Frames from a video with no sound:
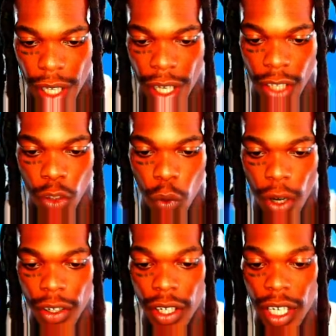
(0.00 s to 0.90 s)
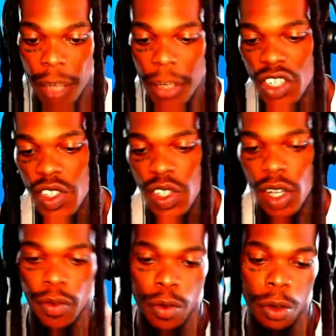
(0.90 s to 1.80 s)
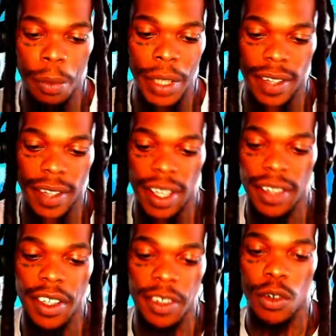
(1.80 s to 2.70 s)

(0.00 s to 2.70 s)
and where the image itself will be tainted